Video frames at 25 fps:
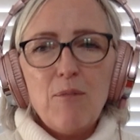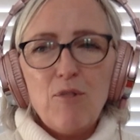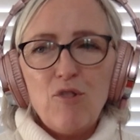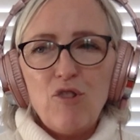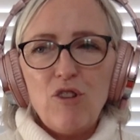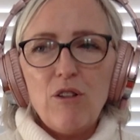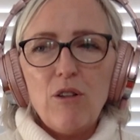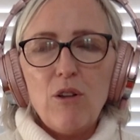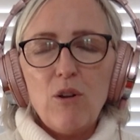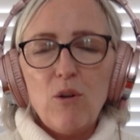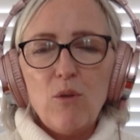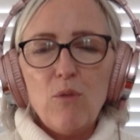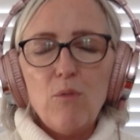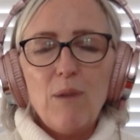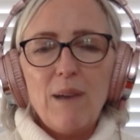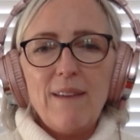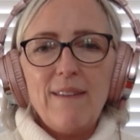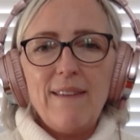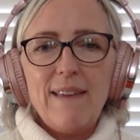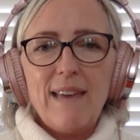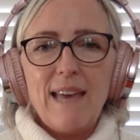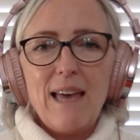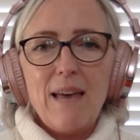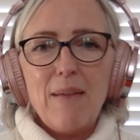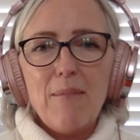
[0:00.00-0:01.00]
She'll
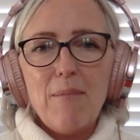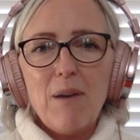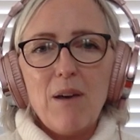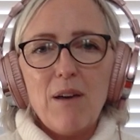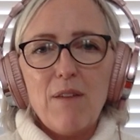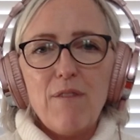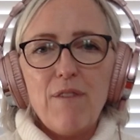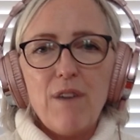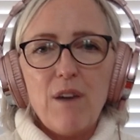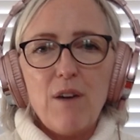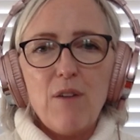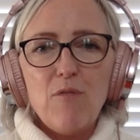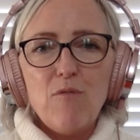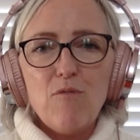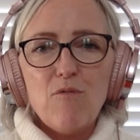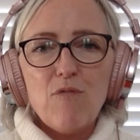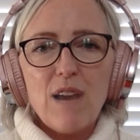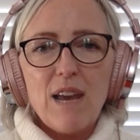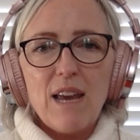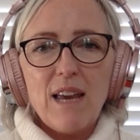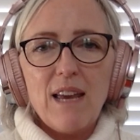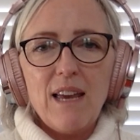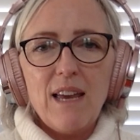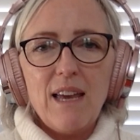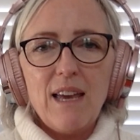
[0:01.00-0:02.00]
always hear my phone
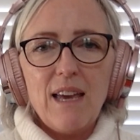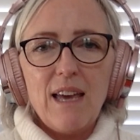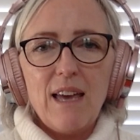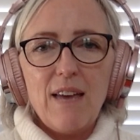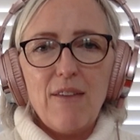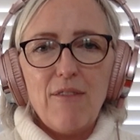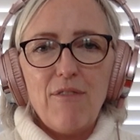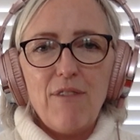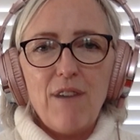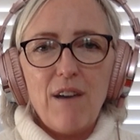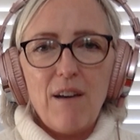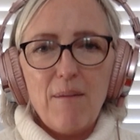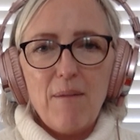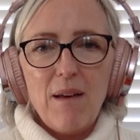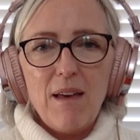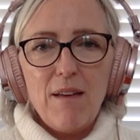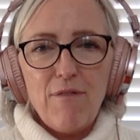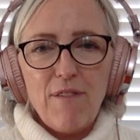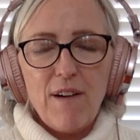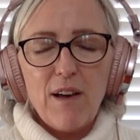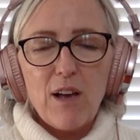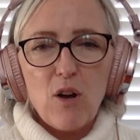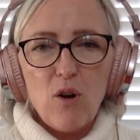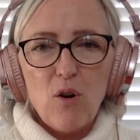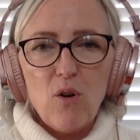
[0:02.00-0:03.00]
ring if
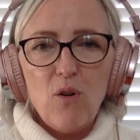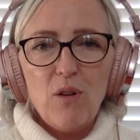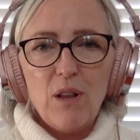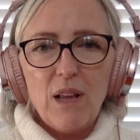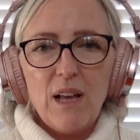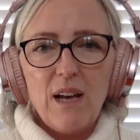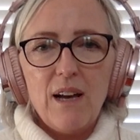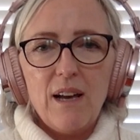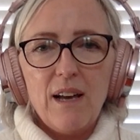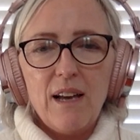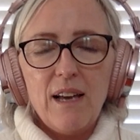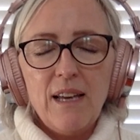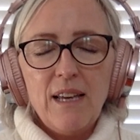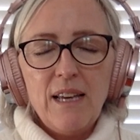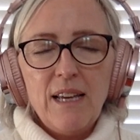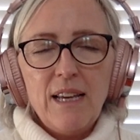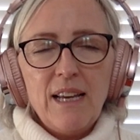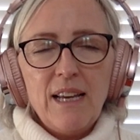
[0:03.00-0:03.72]
I call her.